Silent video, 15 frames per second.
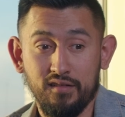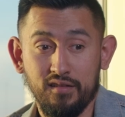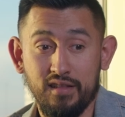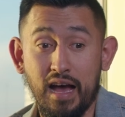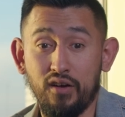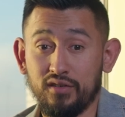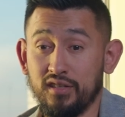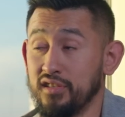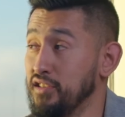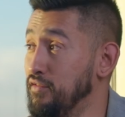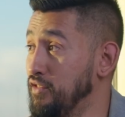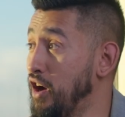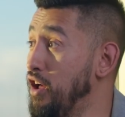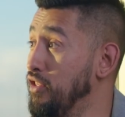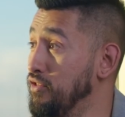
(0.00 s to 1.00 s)
thousands of
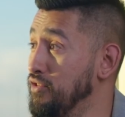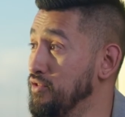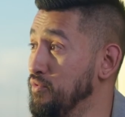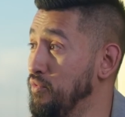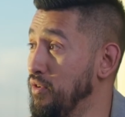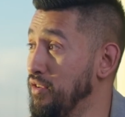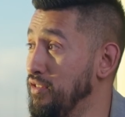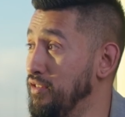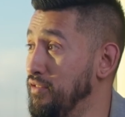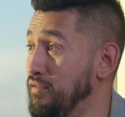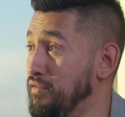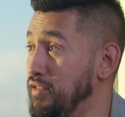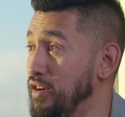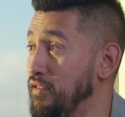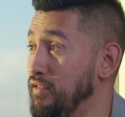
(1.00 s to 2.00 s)
dollars worth
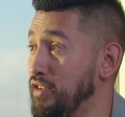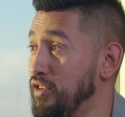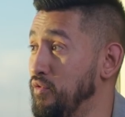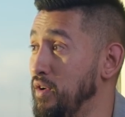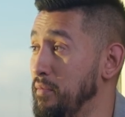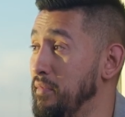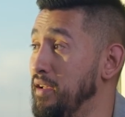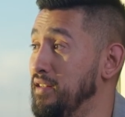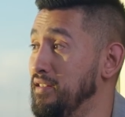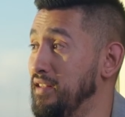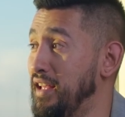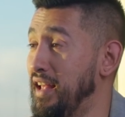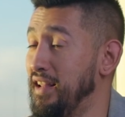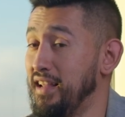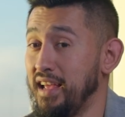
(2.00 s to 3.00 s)
of equipment,
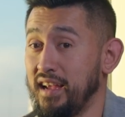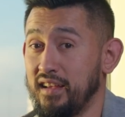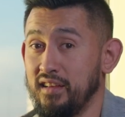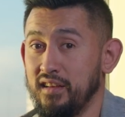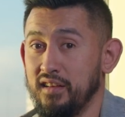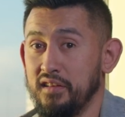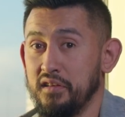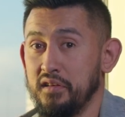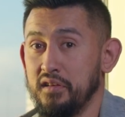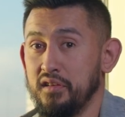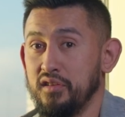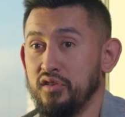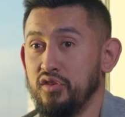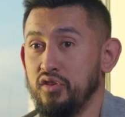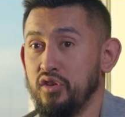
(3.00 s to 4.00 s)
and like
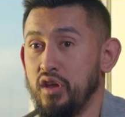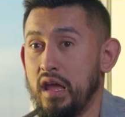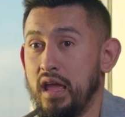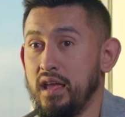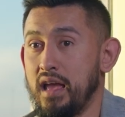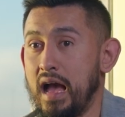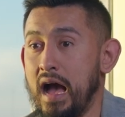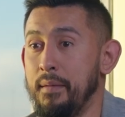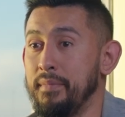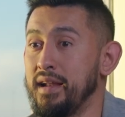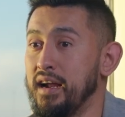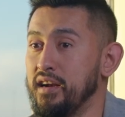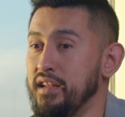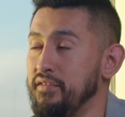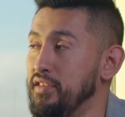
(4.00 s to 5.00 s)
I'm
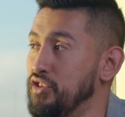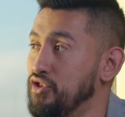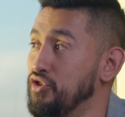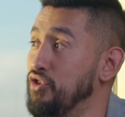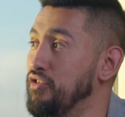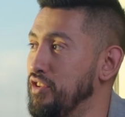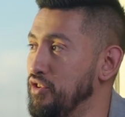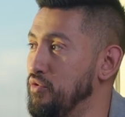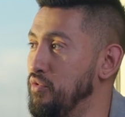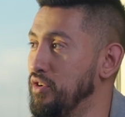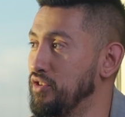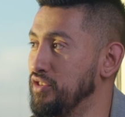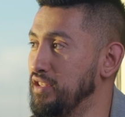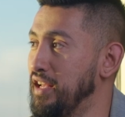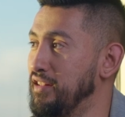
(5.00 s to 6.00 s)
not even sure
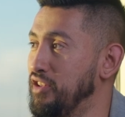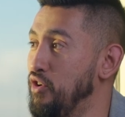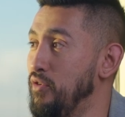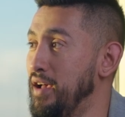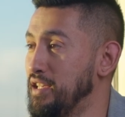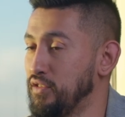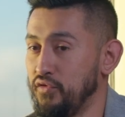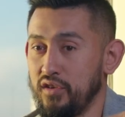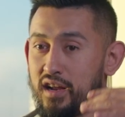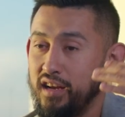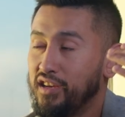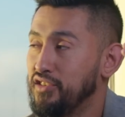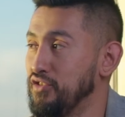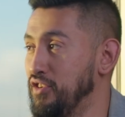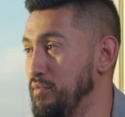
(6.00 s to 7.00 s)
that that they'll ask for
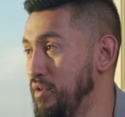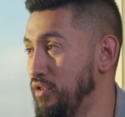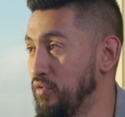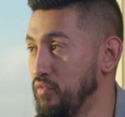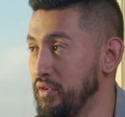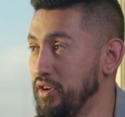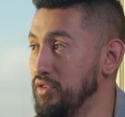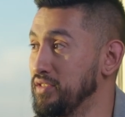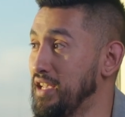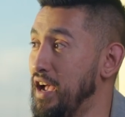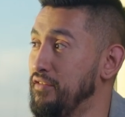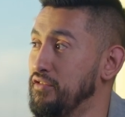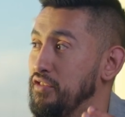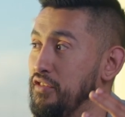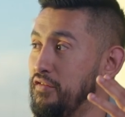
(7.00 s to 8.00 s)
like a certain amount of reels
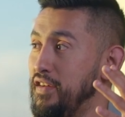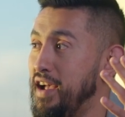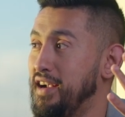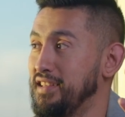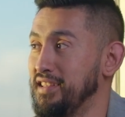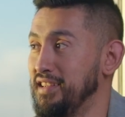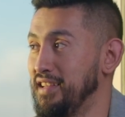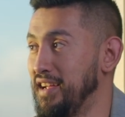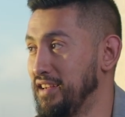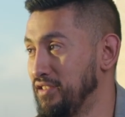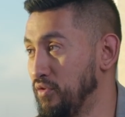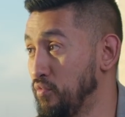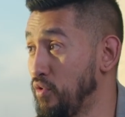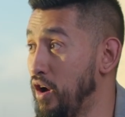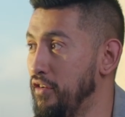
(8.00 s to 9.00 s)
after the fact and like
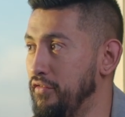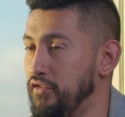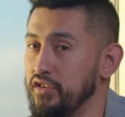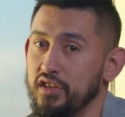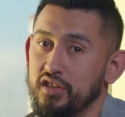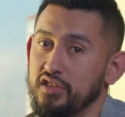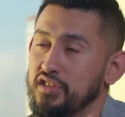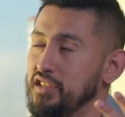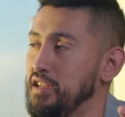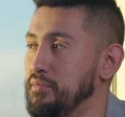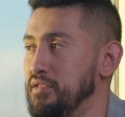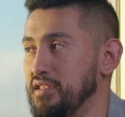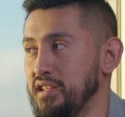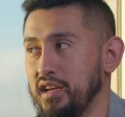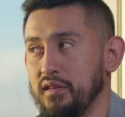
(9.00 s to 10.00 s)
the raw footage, and I'm
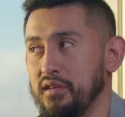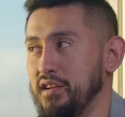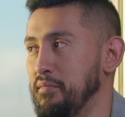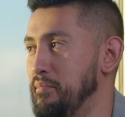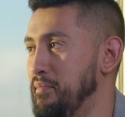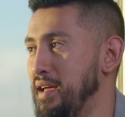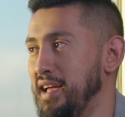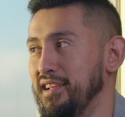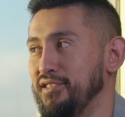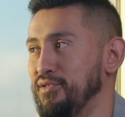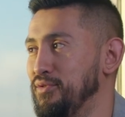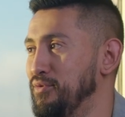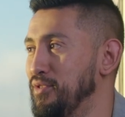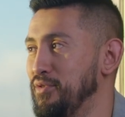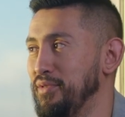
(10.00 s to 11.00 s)
just like, man,
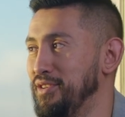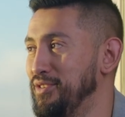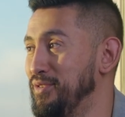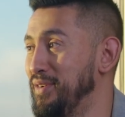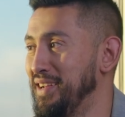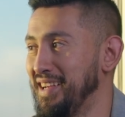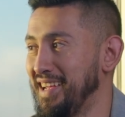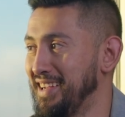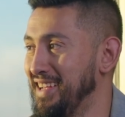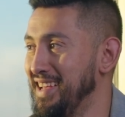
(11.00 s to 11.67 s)
dude, what are we doing? Like